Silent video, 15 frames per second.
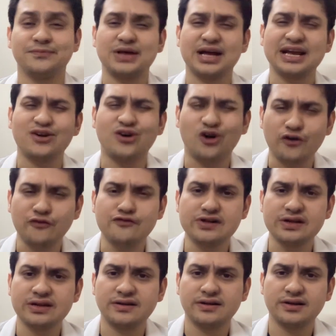and
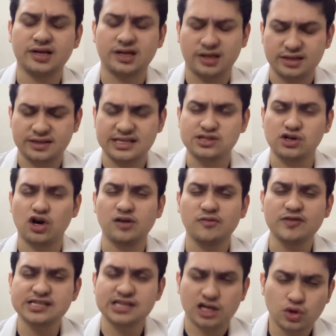often there's
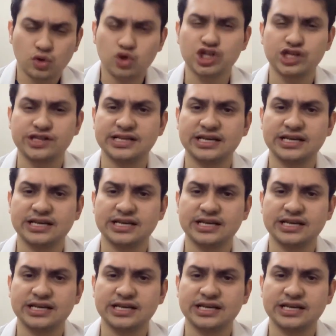always a notion